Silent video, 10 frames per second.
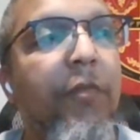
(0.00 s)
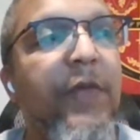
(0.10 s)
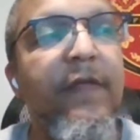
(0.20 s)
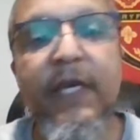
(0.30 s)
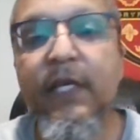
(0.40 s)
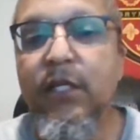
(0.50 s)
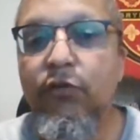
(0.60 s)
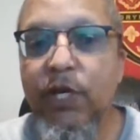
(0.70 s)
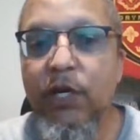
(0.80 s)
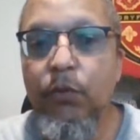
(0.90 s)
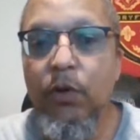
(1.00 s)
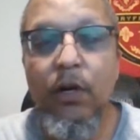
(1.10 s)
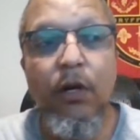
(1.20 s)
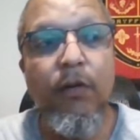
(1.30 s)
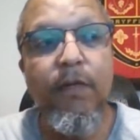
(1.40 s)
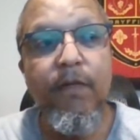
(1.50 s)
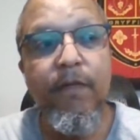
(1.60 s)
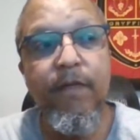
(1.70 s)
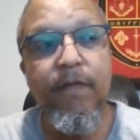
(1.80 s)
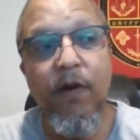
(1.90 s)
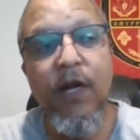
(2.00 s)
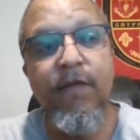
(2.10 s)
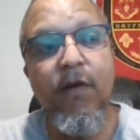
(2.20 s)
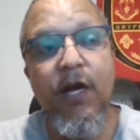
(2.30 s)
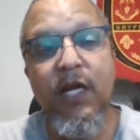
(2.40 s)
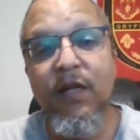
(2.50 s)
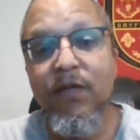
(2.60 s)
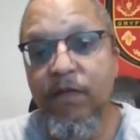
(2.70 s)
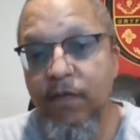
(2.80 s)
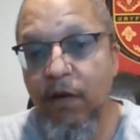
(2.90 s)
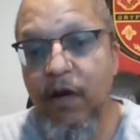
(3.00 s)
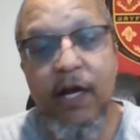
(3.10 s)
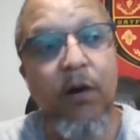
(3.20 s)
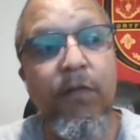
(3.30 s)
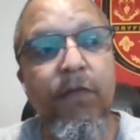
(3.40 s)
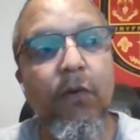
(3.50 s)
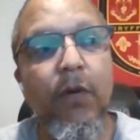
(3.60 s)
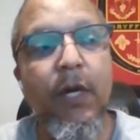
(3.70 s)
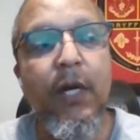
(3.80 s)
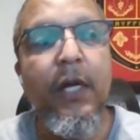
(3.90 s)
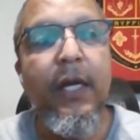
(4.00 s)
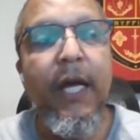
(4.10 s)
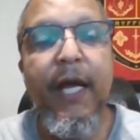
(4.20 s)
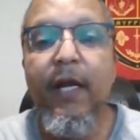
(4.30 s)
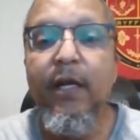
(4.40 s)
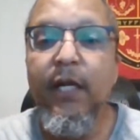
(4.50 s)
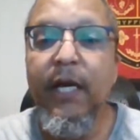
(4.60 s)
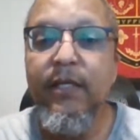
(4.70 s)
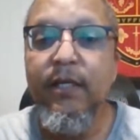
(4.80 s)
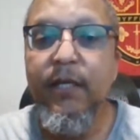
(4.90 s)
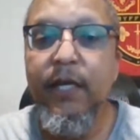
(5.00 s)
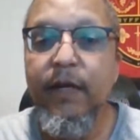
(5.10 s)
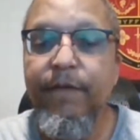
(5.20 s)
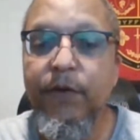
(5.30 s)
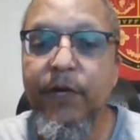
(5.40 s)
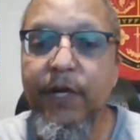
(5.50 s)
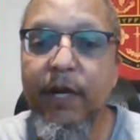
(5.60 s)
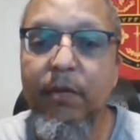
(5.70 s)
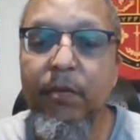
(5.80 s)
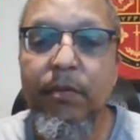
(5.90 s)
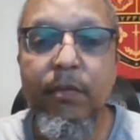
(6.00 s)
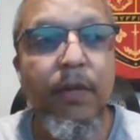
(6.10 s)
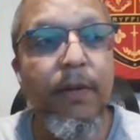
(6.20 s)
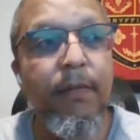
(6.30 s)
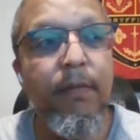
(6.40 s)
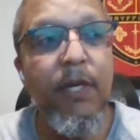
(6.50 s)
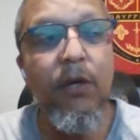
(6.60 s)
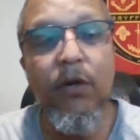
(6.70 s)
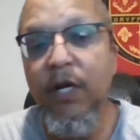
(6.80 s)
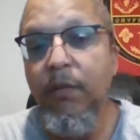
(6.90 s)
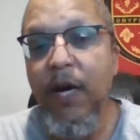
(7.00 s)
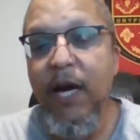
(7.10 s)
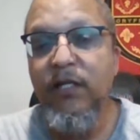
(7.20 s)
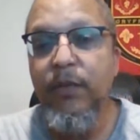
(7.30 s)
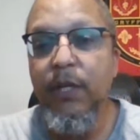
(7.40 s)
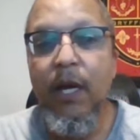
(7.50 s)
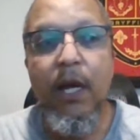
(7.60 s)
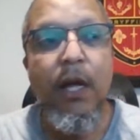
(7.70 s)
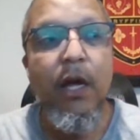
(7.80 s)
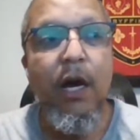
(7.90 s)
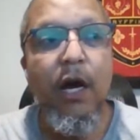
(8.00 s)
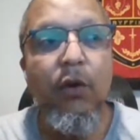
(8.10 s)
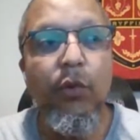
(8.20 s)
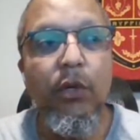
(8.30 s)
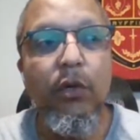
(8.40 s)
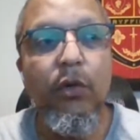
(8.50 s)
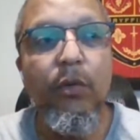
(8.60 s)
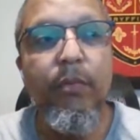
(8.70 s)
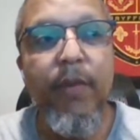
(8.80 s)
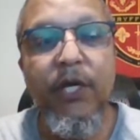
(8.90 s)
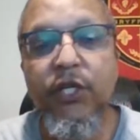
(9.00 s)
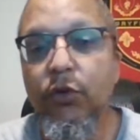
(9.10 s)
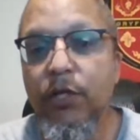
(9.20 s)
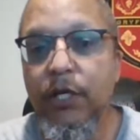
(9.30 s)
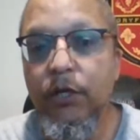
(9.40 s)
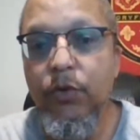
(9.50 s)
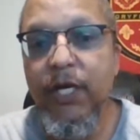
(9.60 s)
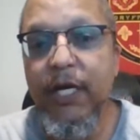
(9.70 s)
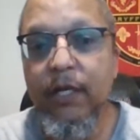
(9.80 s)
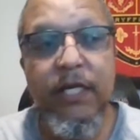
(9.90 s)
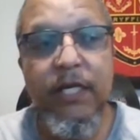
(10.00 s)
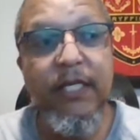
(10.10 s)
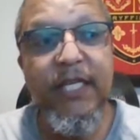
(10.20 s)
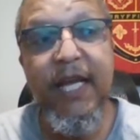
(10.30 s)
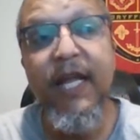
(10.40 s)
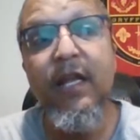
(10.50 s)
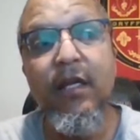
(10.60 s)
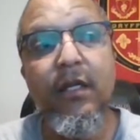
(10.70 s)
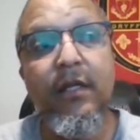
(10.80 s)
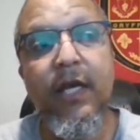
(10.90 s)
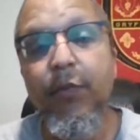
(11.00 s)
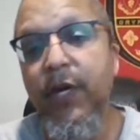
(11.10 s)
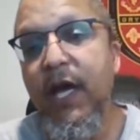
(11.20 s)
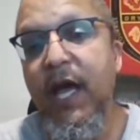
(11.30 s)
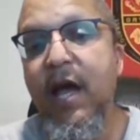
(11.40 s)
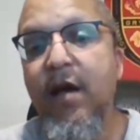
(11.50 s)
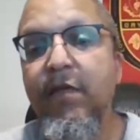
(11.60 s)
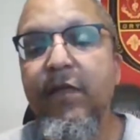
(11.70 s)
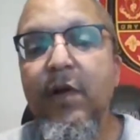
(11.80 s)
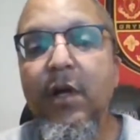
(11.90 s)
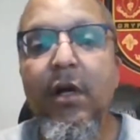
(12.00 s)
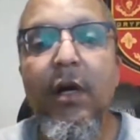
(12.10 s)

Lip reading: Hope that these three were very, very, very helpful. And as I said, if you DM me or inbox me, I will make sure that you get the 10 that we have